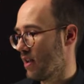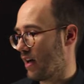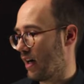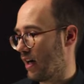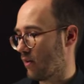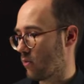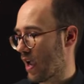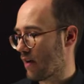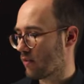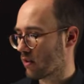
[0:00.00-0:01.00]
We
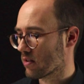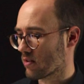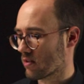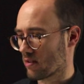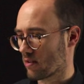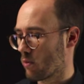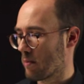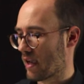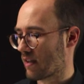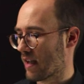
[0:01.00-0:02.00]
have not a so
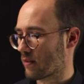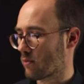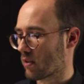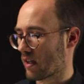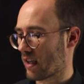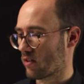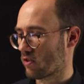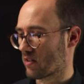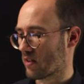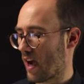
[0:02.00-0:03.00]
big network, again,
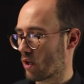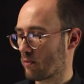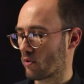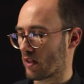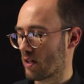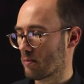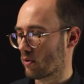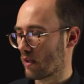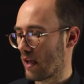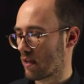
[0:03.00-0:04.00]
just output and input
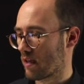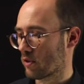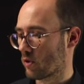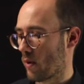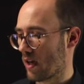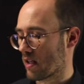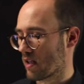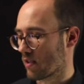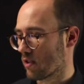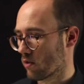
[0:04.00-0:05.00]
layer, 20
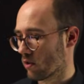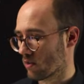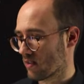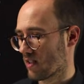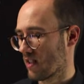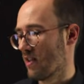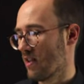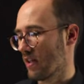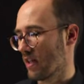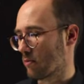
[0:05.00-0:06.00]
neurons
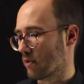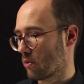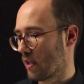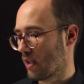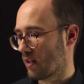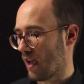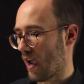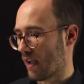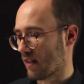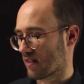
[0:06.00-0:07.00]
in between.
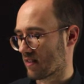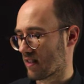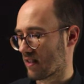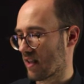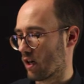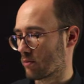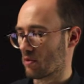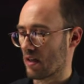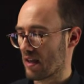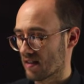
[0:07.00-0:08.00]
And as I said, the output
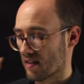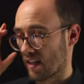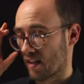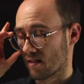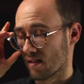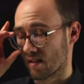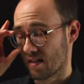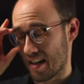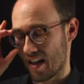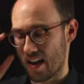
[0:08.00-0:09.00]
layer is again a
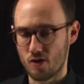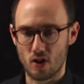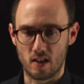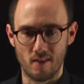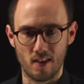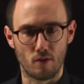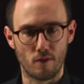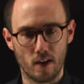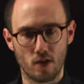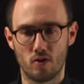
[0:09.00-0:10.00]
10H activation
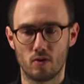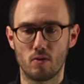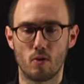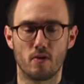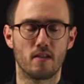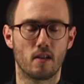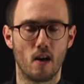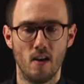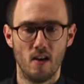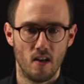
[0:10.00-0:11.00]
function to consider
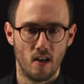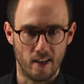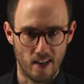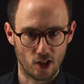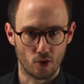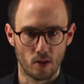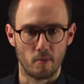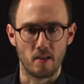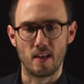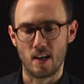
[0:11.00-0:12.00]
a natural
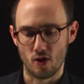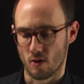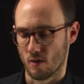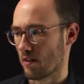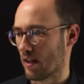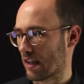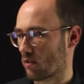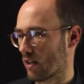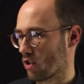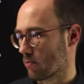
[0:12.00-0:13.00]
limitation of the
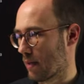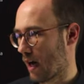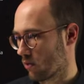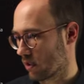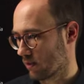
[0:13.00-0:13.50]
actuation power.